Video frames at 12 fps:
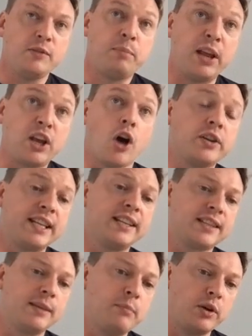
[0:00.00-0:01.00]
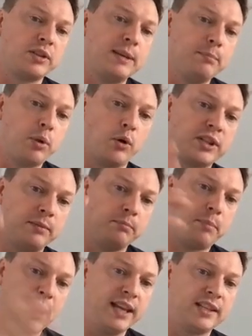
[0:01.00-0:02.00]
because it's the most
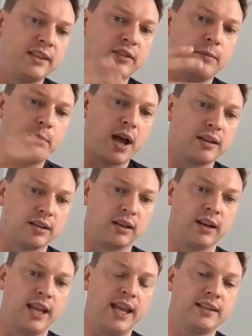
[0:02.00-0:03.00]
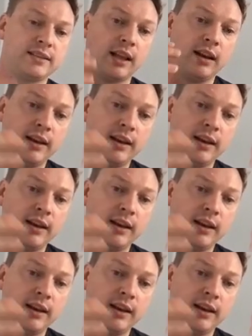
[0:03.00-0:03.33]
important piece of the puzzle, it's the